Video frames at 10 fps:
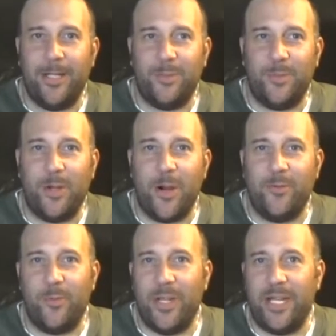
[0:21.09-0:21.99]
it's been
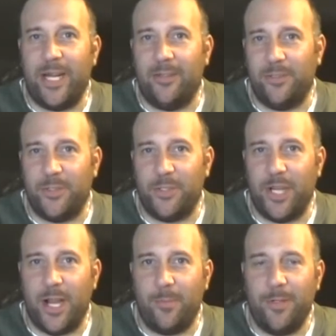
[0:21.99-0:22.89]
hard for me to get out to the
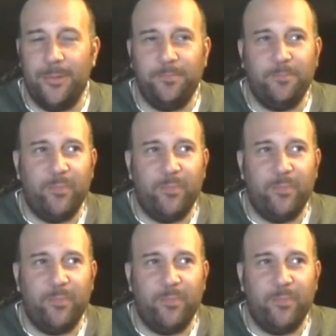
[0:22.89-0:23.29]
shop